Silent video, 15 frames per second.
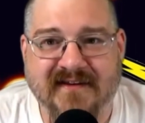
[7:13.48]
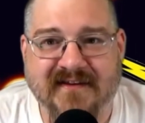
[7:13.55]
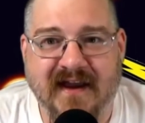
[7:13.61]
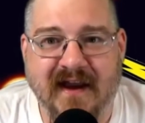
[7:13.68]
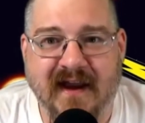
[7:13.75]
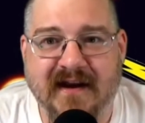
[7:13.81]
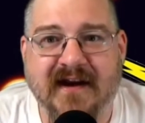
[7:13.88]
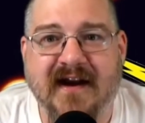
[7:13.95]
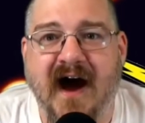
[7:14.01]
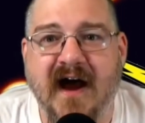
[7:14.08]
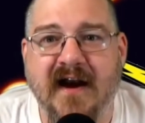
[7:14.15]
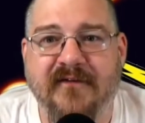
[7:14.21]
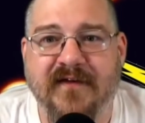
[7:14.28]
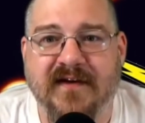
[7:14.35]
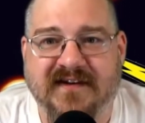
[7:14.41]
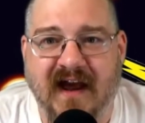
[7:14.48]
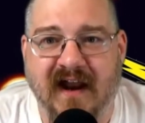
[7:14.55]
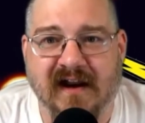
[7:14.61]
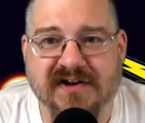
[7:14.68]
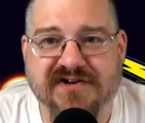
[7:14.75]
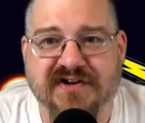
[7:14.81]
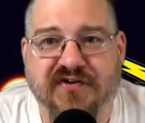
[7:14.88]
any kind of
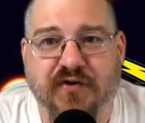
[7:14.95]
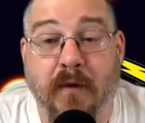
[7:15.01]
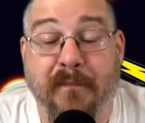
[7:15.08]
intelligence or